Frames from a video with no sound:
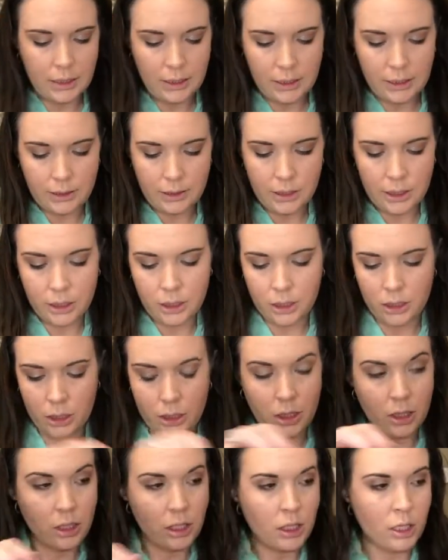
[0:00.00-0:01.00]
Now it
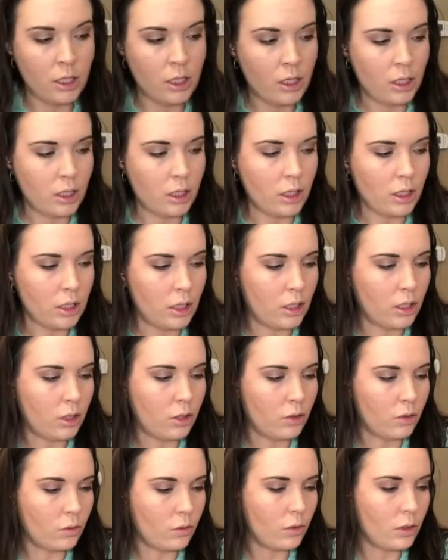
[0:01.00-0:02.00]
could
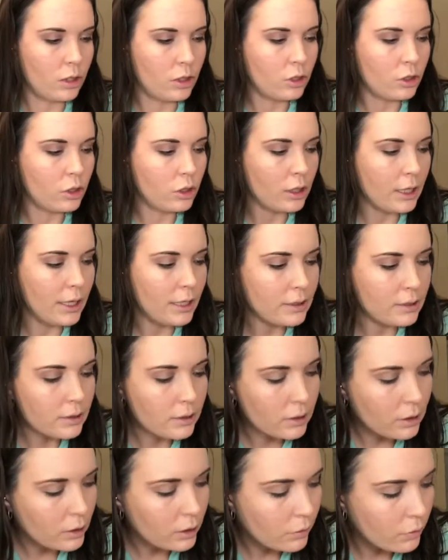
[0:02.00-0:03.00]
go
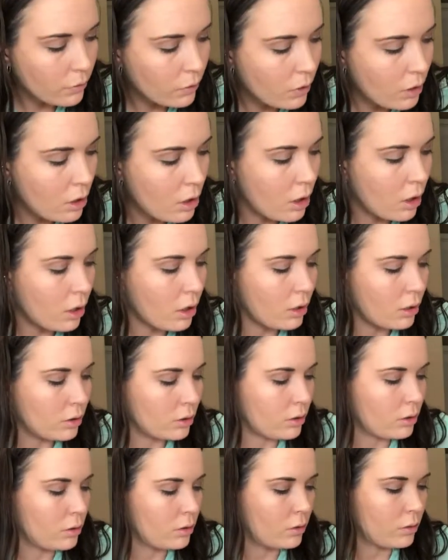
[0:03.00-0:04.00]
drastically
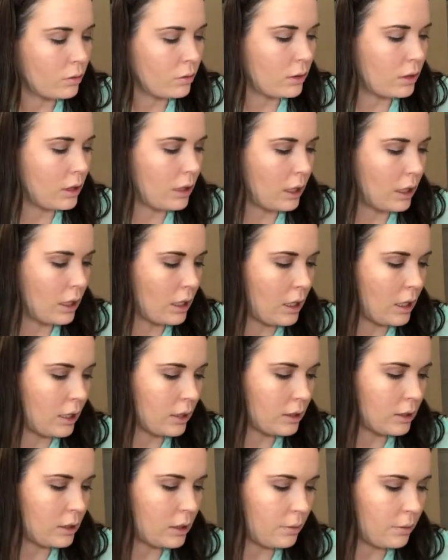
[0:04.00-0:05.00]
wrong with the
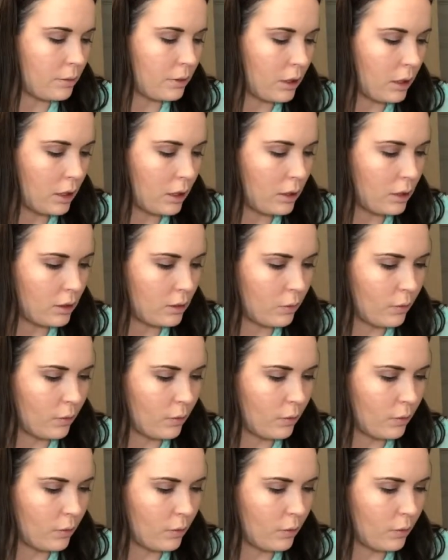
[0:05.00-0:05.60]
next product.